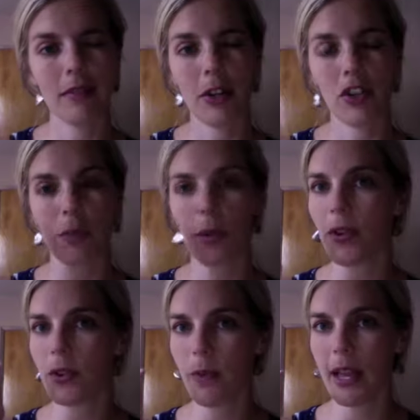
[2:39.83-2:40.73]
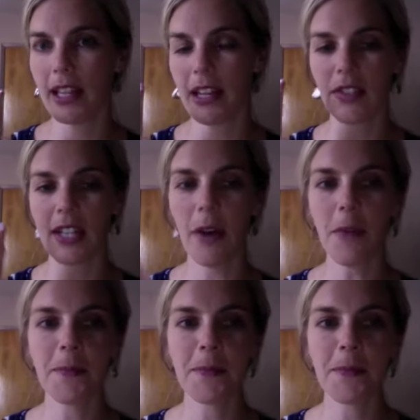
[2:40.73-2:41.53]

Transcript: Make sure you pull those bay leaves out.